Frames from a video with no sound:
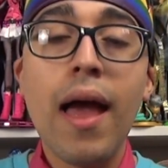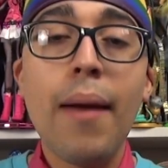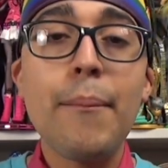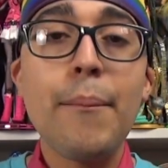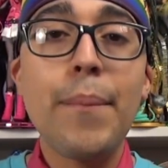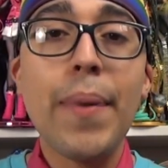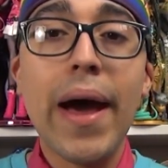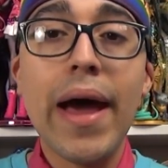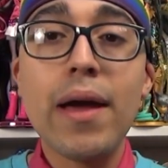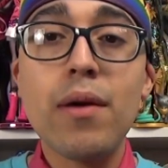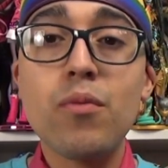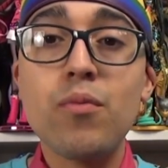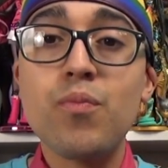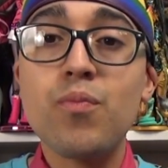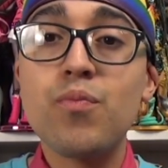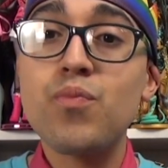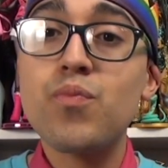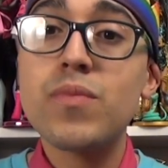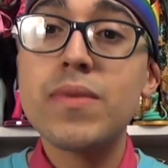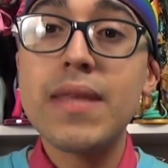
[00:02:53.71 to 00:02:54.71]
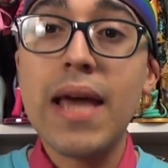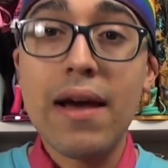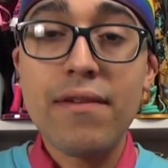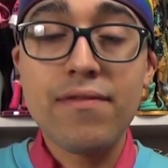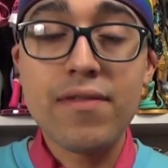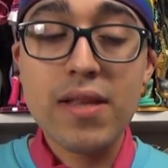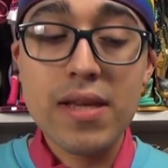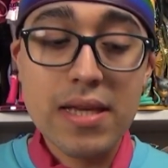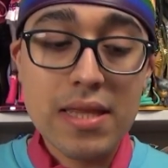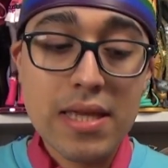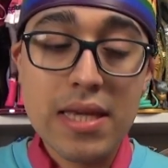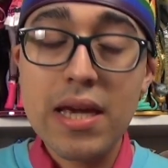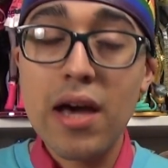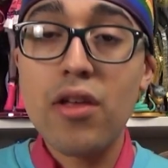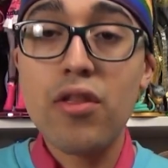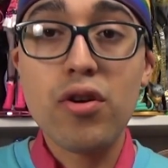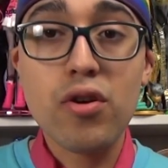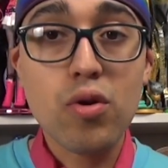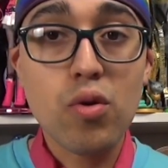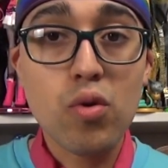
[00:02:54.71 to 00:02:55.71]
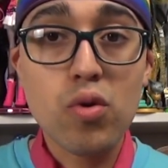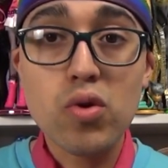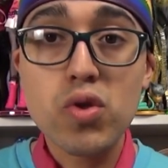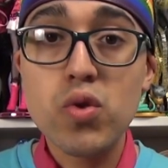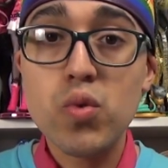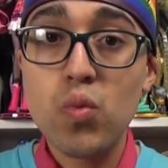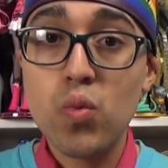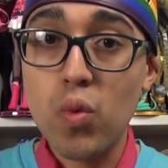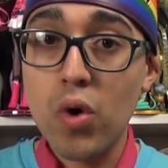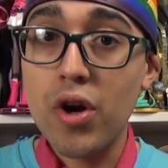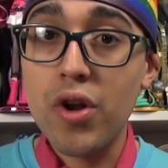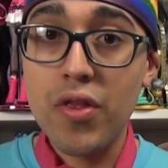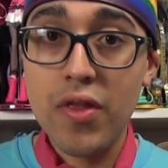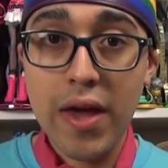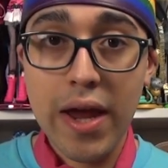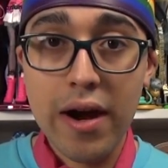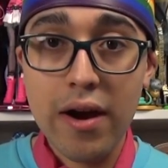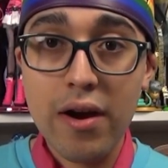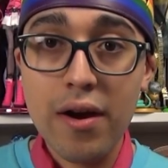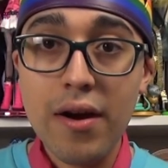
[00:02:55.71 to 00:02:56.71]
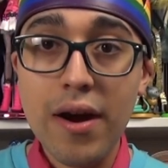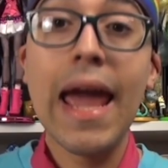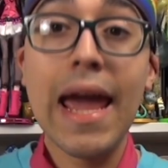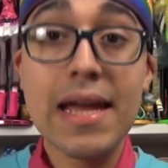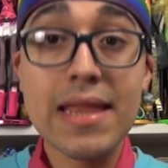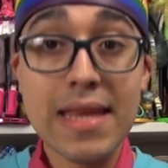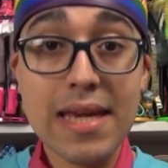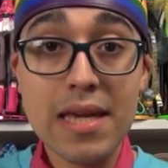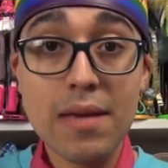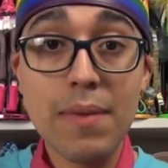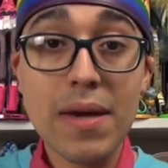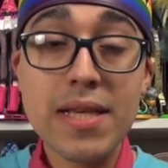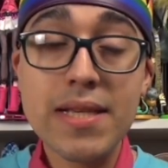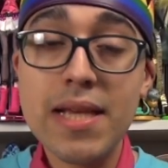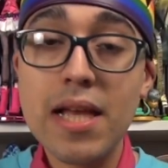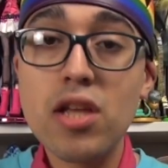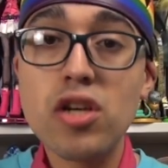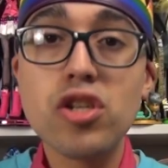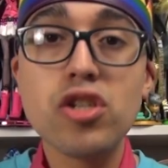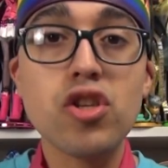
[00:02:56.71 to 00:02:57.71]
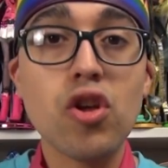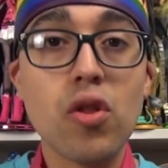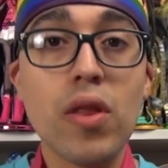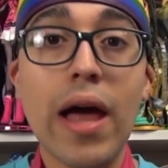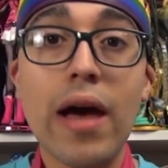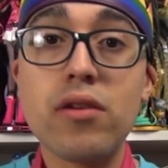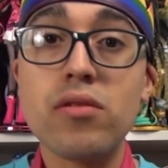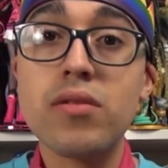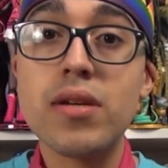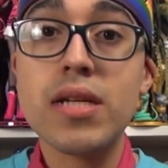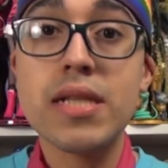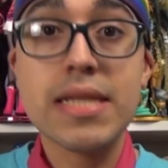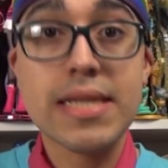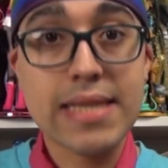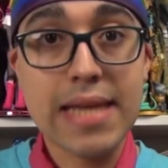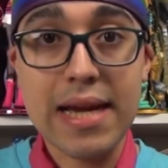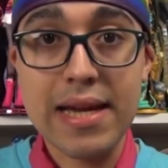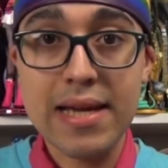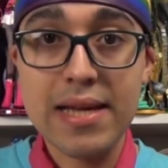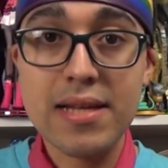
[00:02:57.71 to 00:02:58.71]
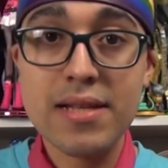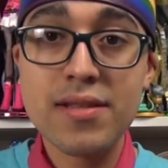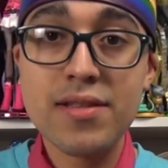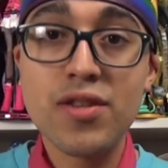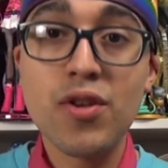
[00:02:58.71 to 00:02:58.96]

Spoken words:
but definitely the other ghouls were there, and the eBay seller sold out in seconds.